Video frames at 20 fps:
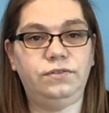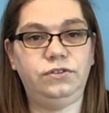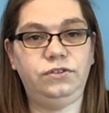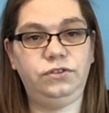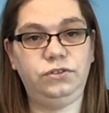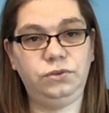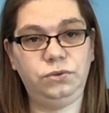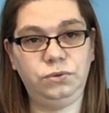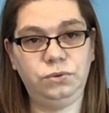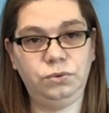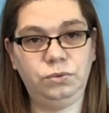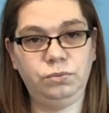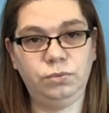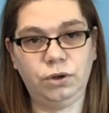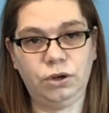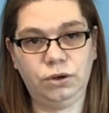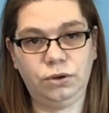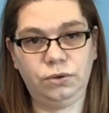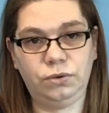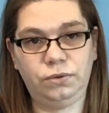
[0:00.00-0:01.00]
2
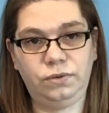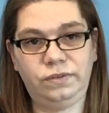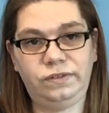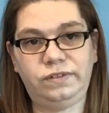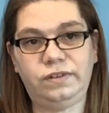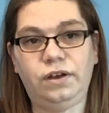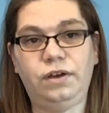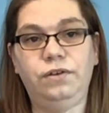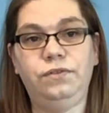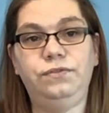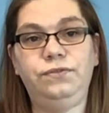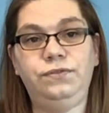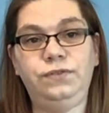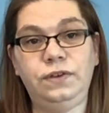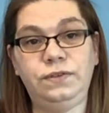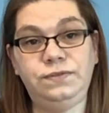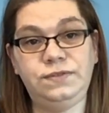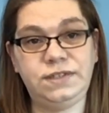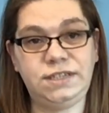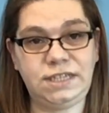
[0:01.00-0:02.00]
rows of
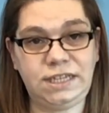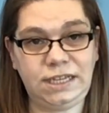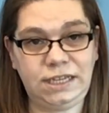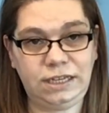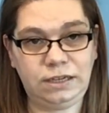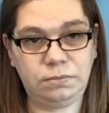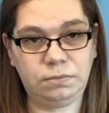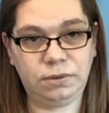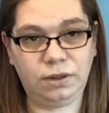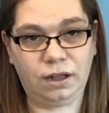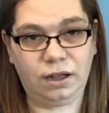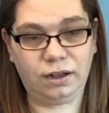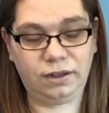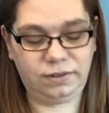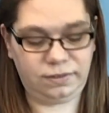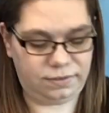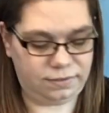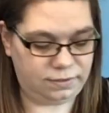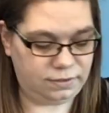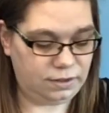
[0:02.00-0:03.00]
15
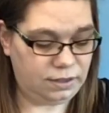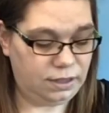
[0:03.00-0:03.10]
blocks.